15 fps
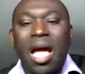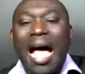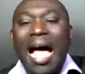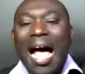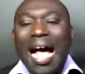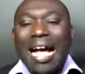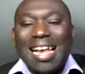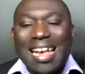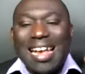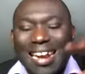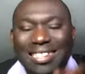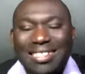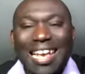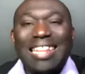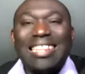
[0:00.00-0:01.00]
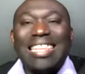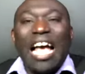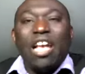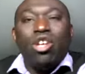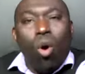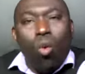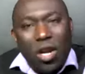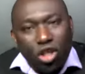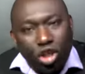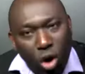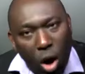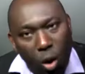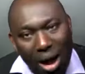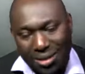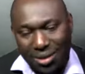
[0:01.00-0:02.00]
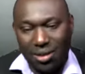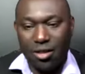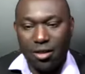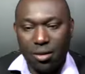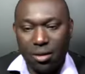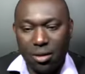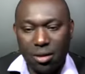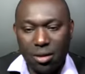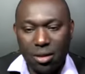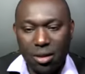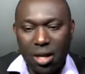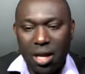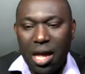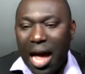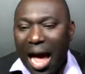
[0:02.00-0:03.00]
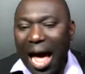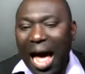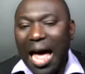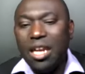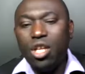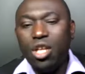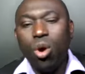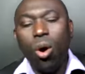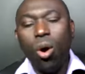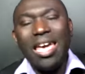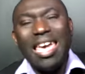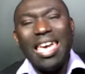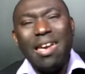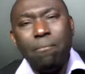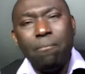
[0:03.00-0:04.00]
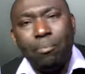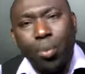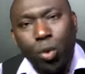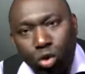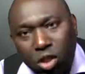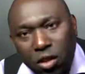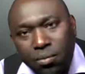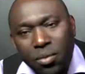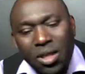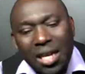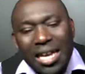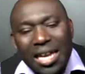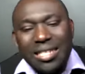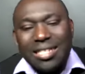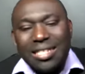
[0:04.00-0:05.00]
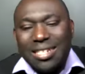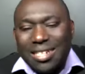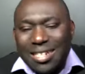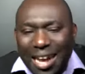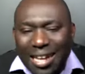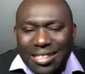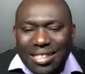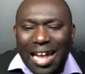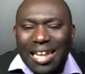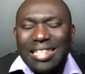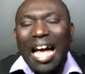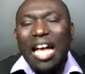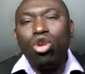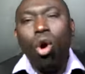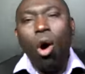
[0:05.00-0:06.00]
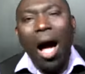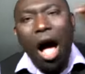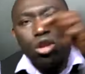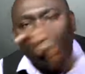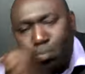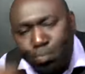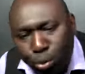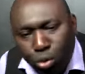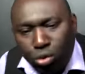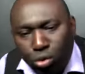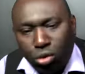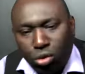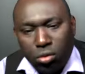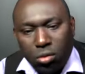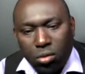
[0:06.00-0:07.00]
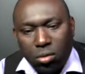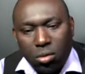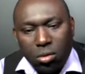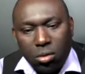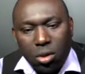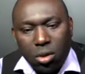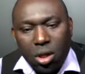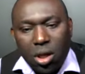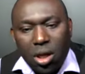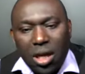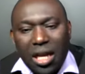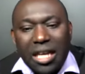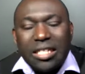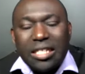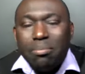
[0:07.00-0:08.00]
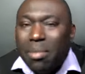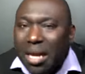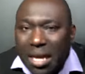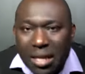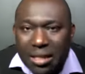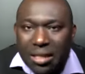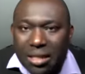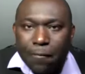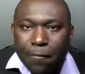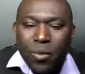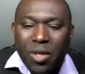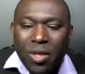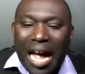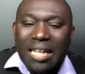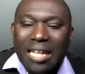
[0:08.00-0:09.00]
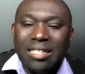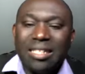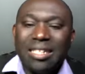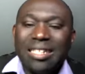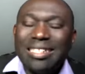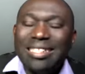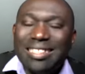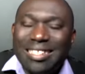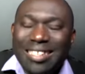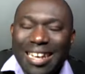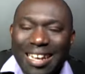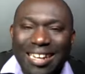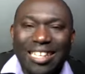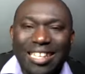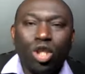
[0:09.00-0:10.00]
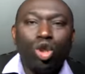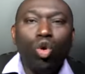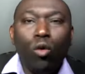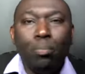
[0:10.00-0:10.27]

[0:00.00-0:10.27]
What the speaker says: are greater than your withdrawals and your input is greater than your output, it means that there is no